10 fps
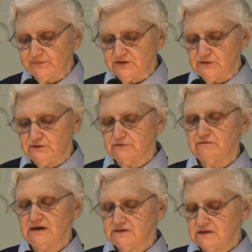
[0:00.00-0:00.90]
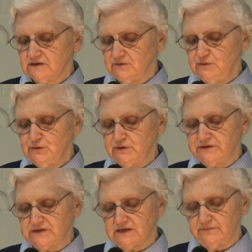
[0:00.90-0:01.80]
to direct a
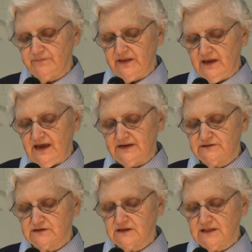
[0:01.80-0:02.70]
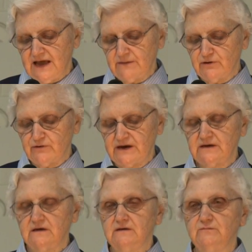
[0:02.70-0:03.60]
community and to collaborate
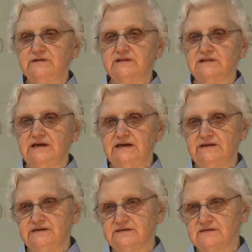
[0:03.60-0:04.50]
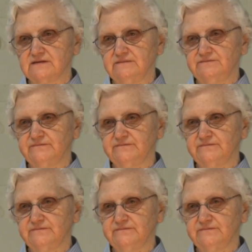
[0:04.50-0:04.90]
with the ladies.